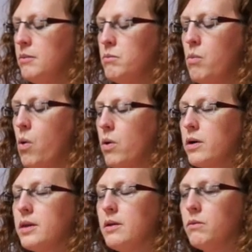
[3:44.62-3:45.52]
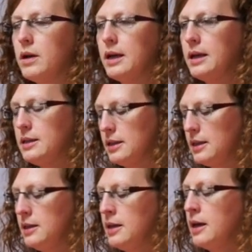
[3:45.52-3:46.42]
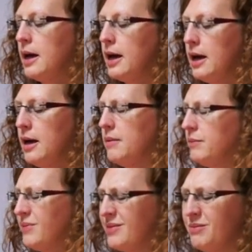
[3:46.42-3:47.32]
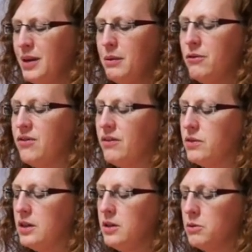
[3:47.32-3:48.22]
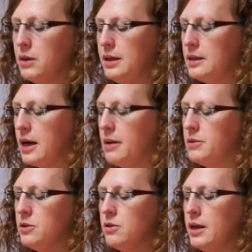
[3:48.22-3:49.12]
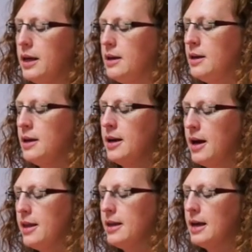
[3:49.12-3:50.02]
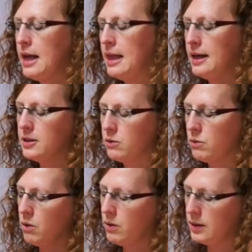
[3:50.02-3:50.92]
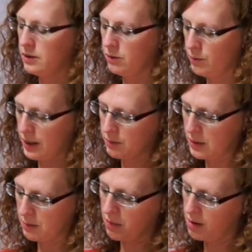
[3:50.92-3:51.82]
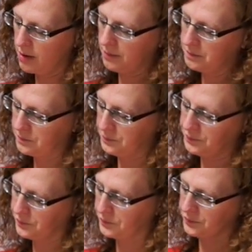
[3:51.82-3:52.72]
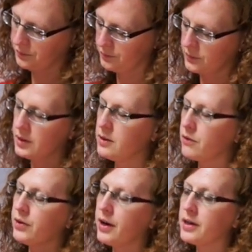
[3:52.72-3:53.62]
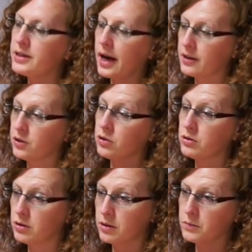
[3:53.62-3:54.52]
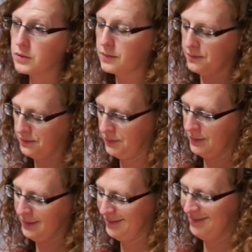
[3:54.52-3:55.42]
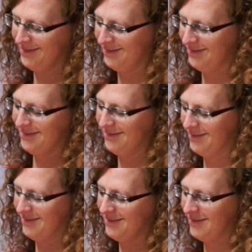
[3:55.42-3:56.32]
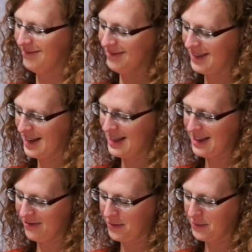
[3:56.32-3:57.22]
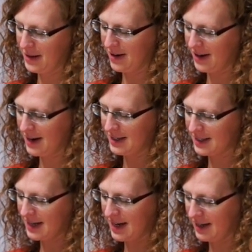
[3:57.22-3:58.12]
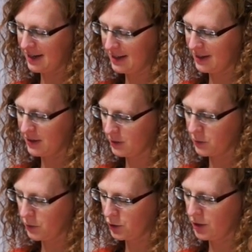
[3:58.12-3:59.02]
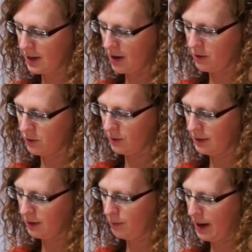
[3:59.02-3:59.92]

more than what I did. Maybe 15, 20 times you do that. And then I like to roll into a big meatball. These are very technical terms. And then from there, I just kind of squish it down to a little